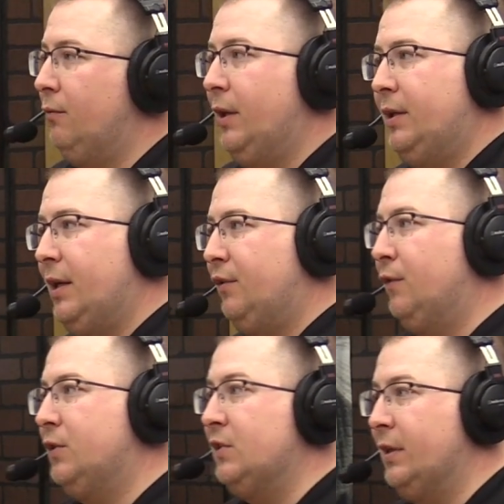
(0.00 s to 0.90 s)
at red dots
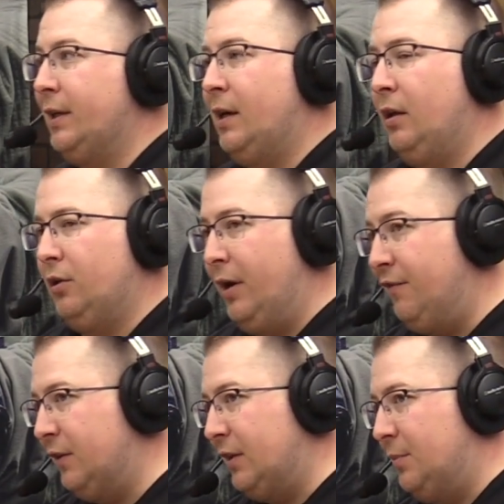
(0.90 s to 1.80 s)
versus like a
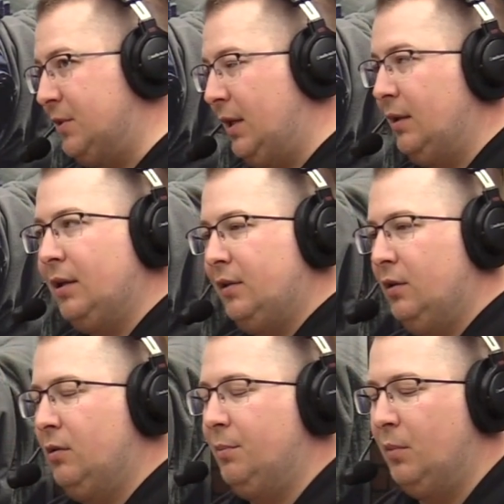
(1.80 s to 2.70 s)
holographic type site, not to
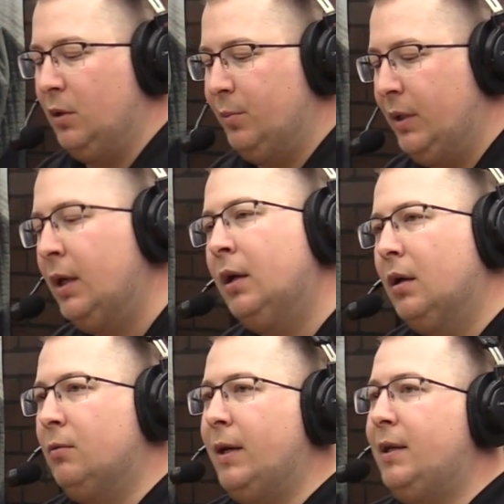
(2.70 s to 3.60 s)
interrupt Mark, but
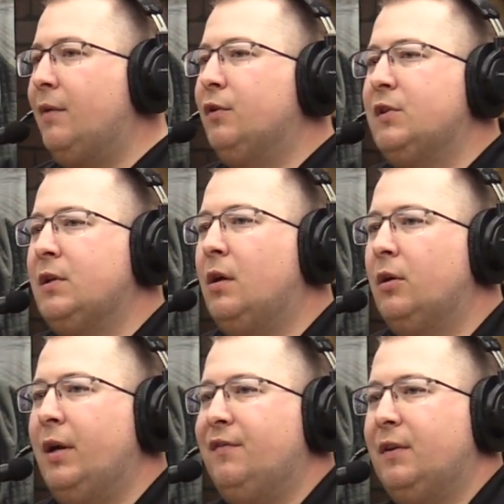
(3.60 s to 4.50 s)
a red dot versus a
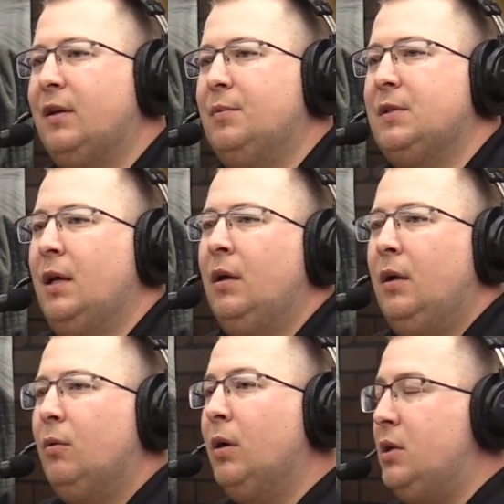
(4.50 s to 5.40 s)
holographic type site,
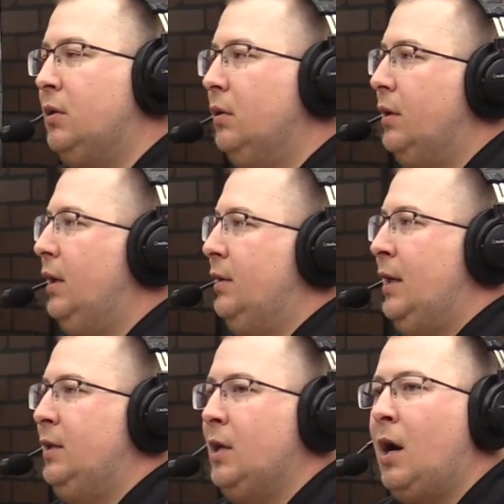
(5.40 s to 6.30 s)
we're actually looking at
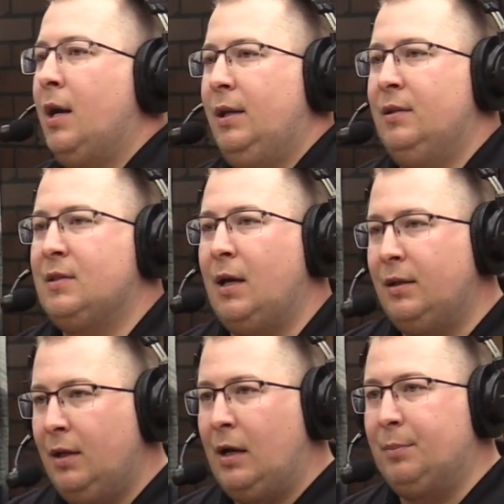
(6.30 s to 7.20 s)
that dot
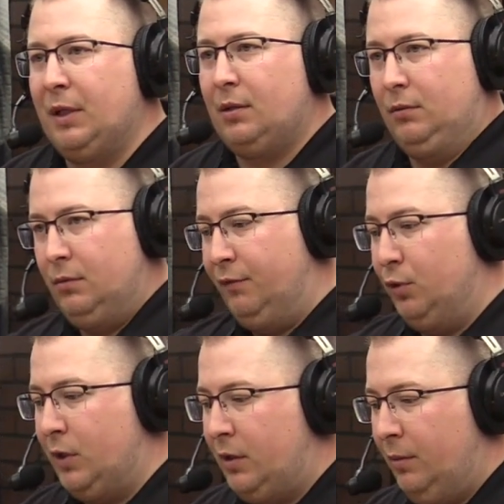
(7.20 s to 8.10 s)
inside the optic. If
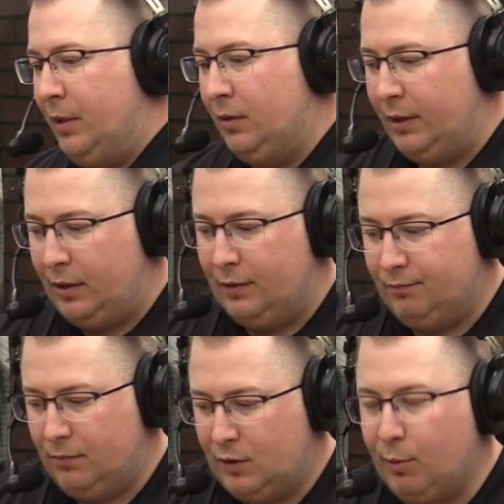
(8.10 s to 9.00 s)
we're talking about like a
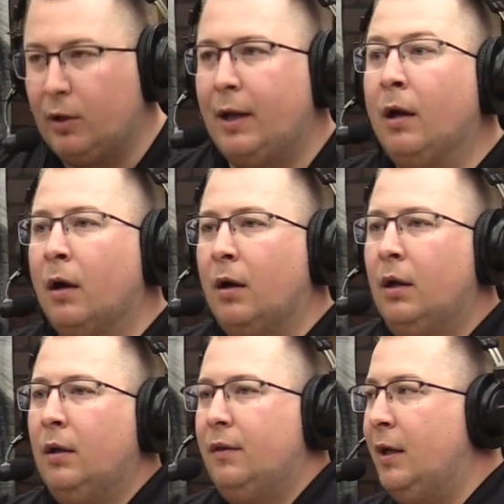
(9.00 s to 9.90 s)
Spark A R,
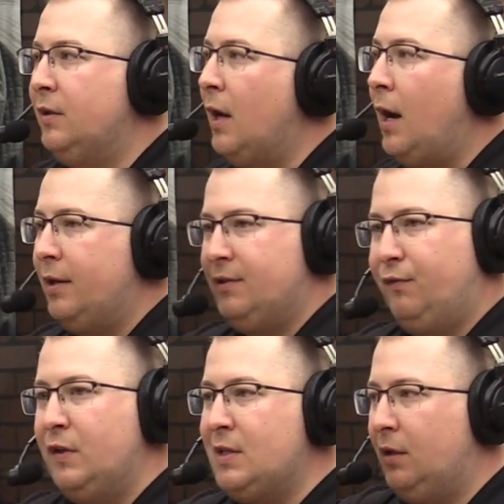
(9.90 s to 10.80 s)
that dot is
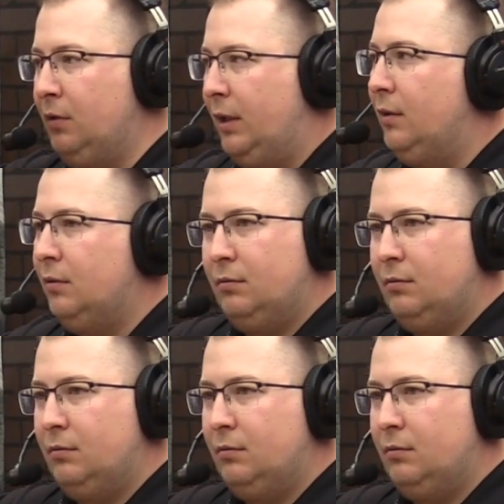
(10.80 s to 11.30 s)
physically